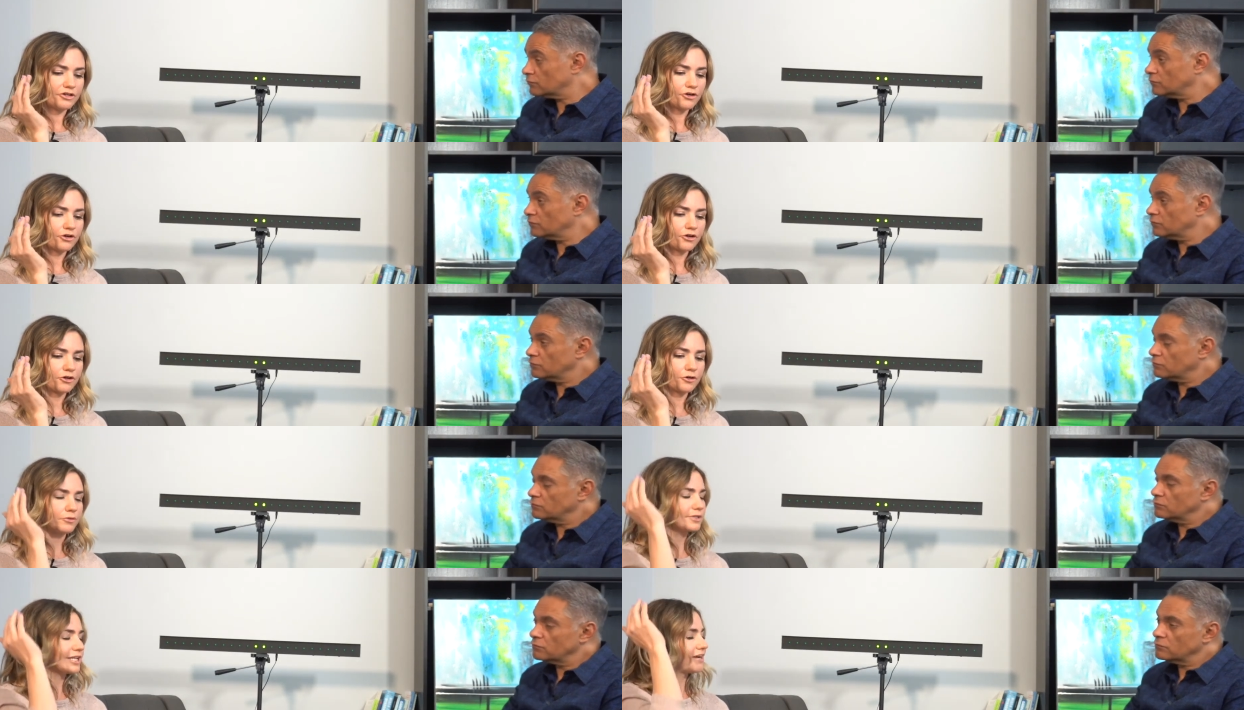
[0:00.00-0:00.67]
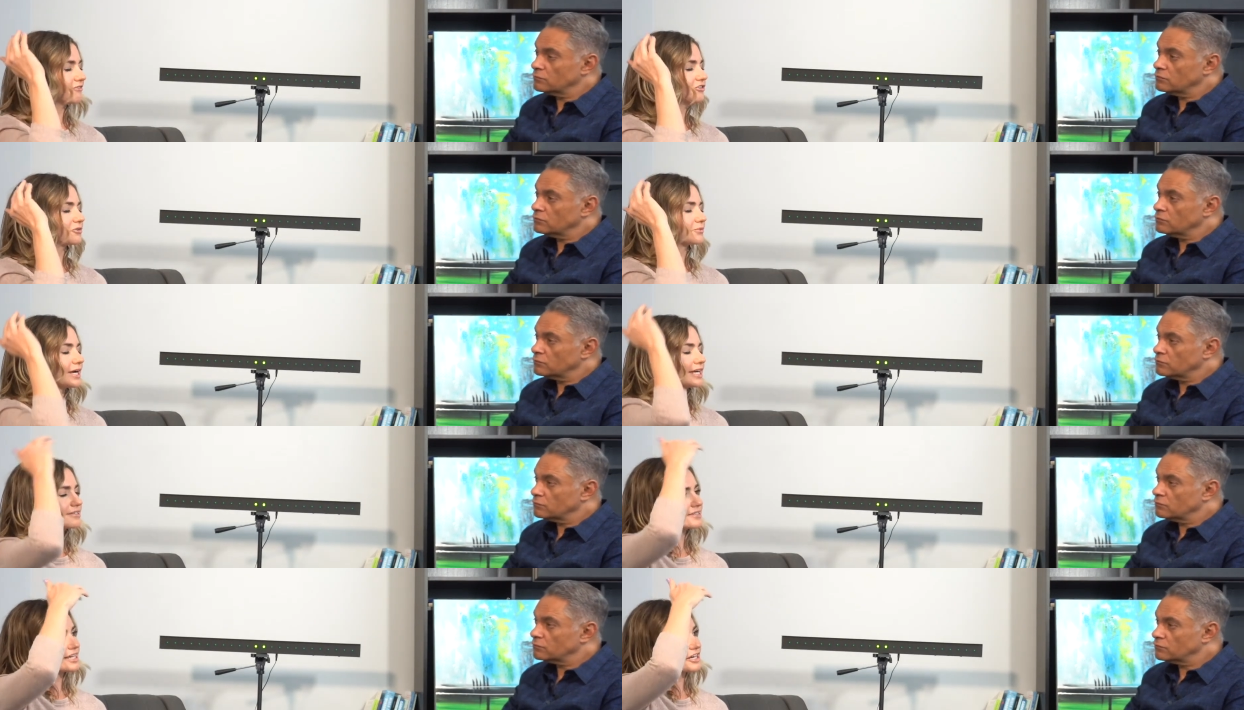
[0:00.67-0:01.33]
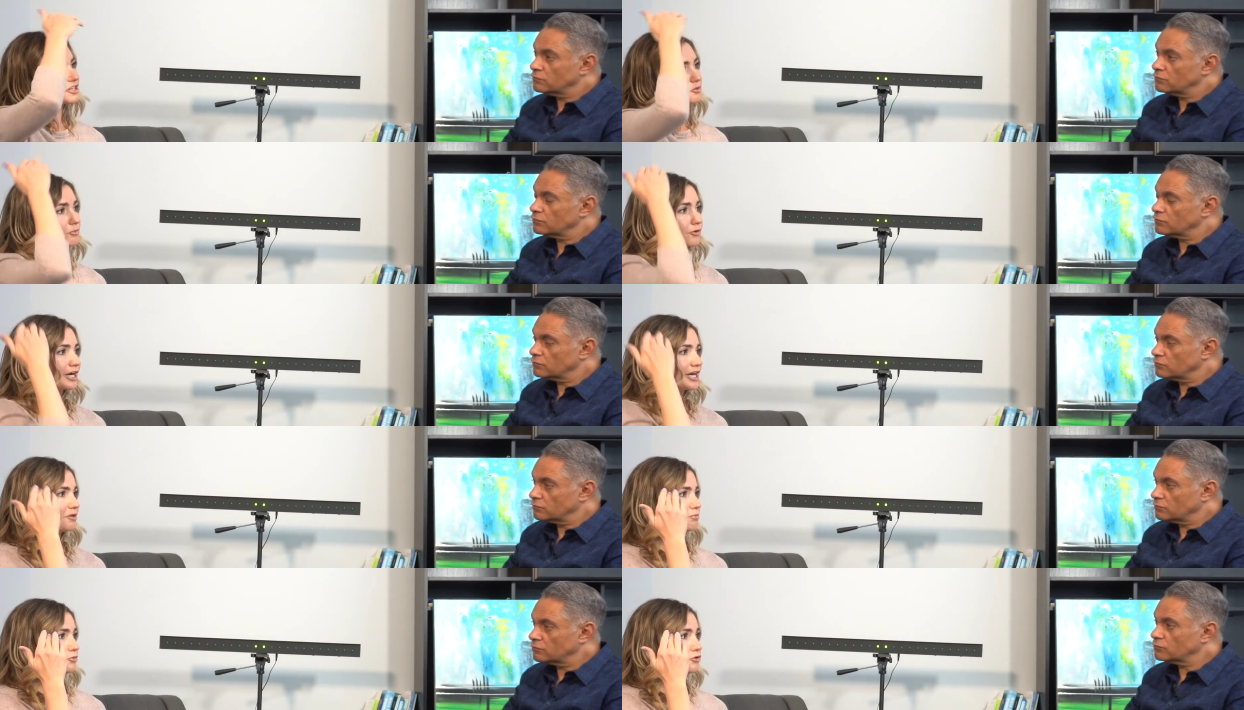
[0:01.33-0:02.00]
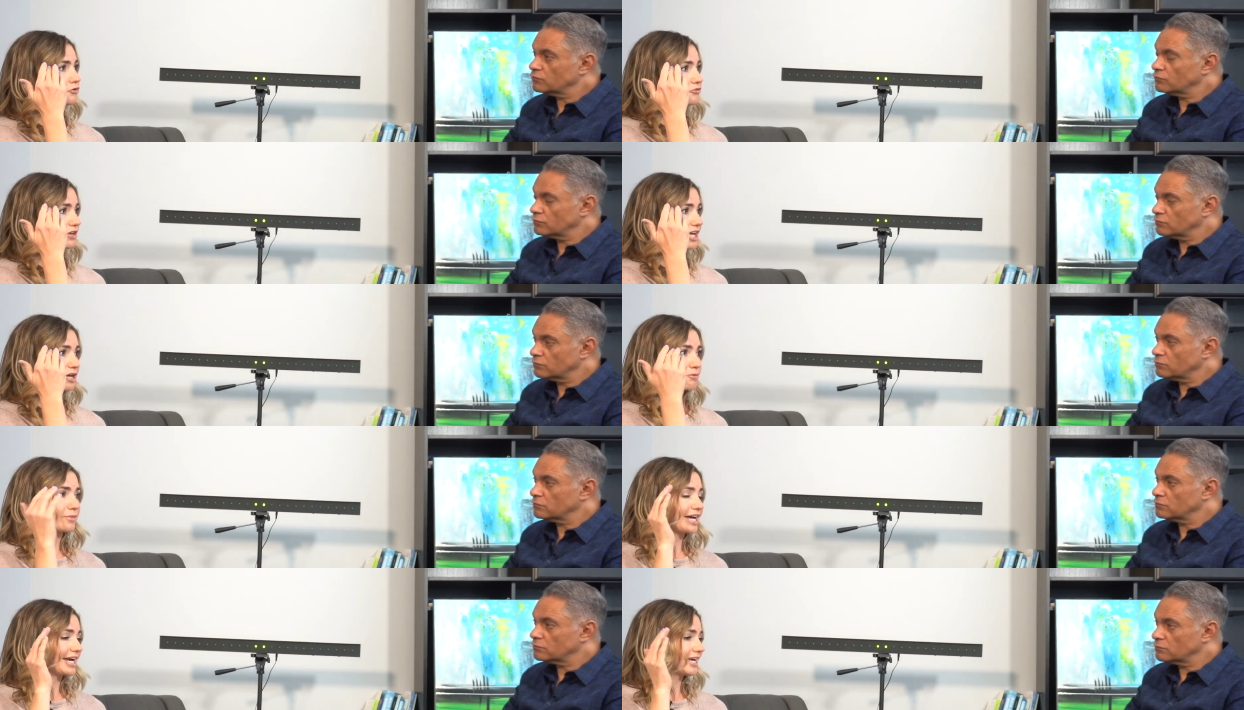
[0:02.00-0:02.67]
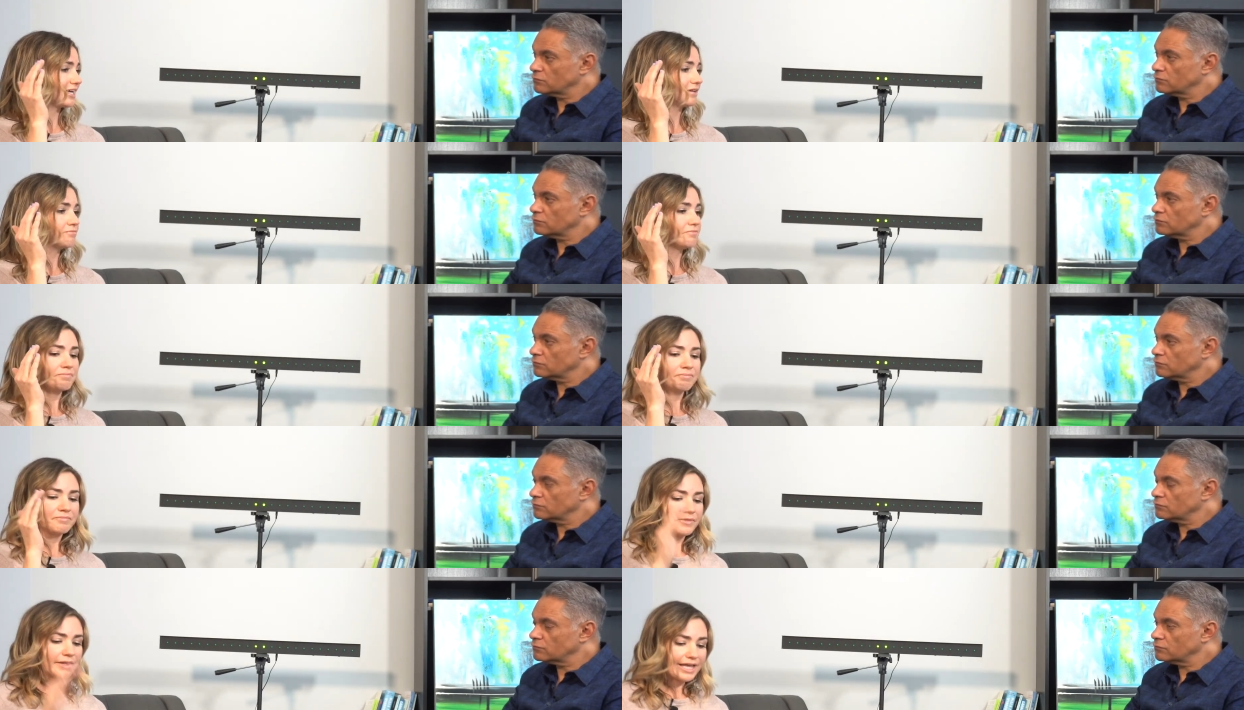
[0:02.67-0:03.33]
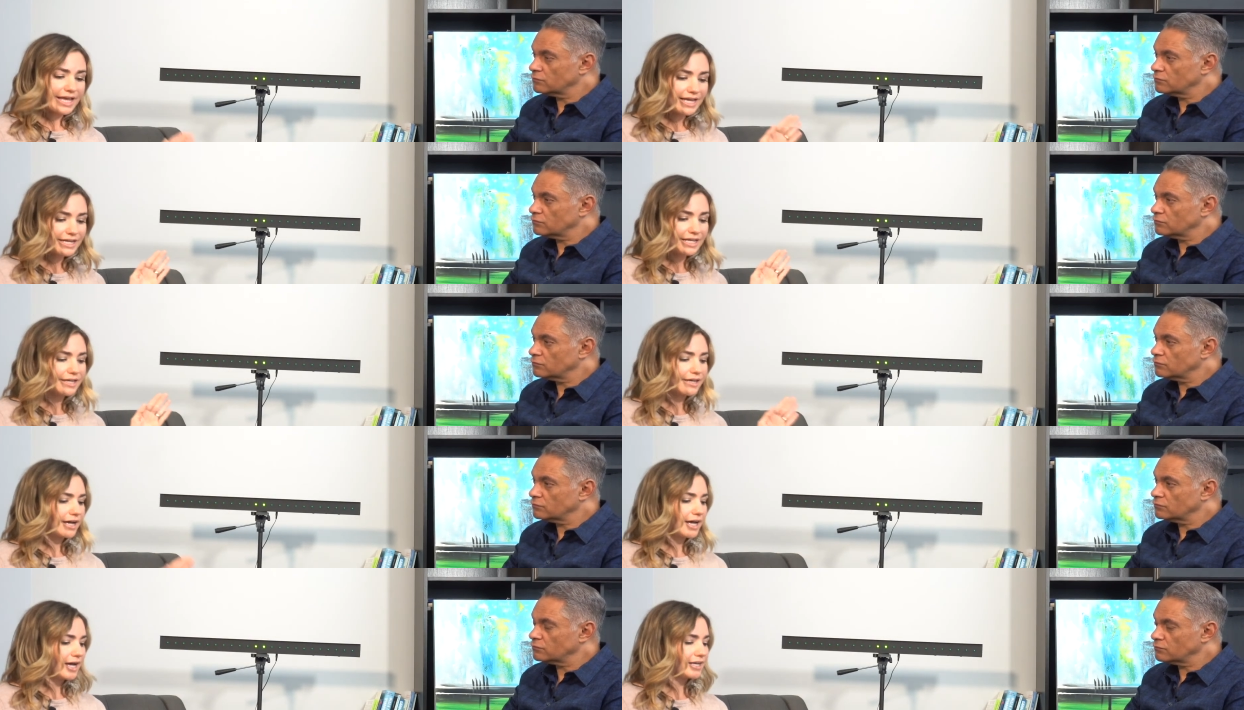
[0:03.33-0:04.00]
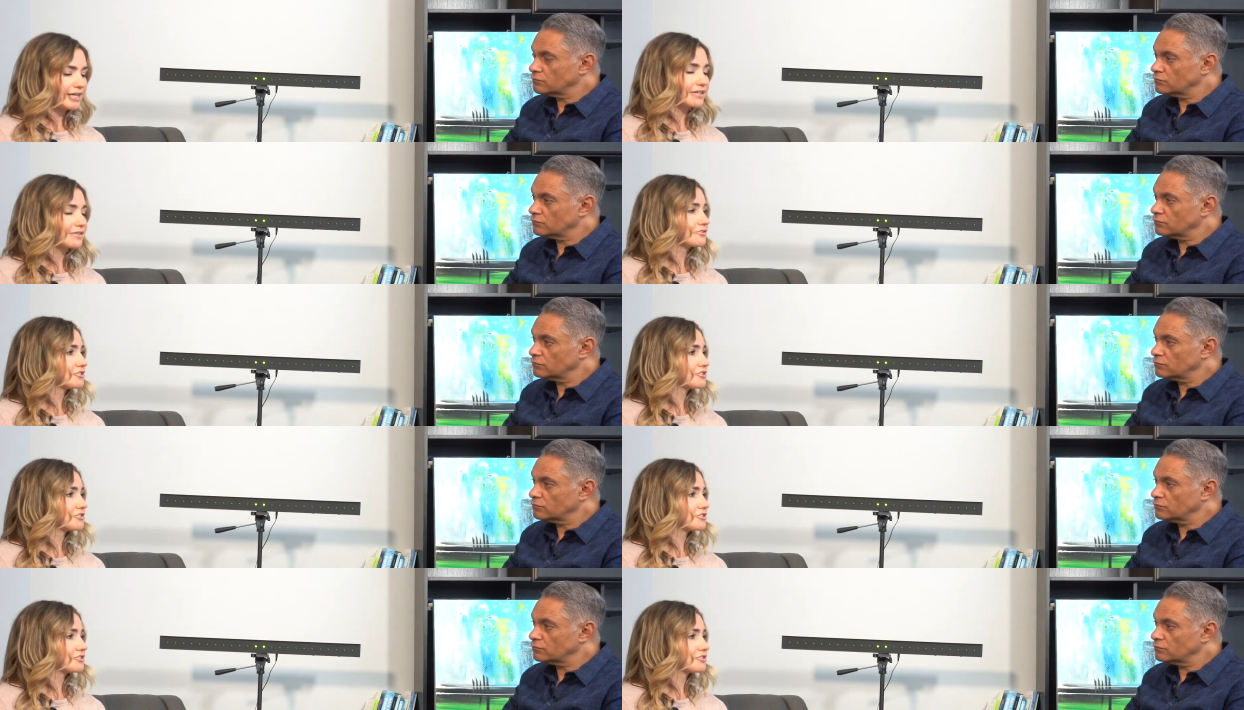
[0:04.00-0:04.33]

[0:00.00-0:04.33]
Speaker 1: your left and right side of the brain moving by any kind of